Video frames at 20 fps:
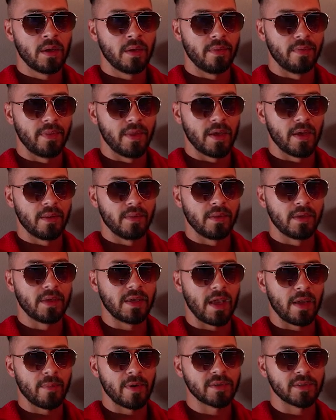then the
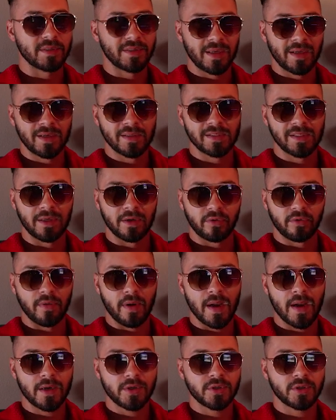game has a tendency to
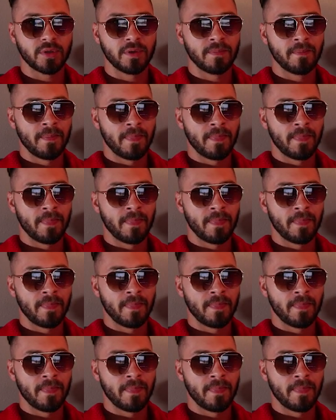crash.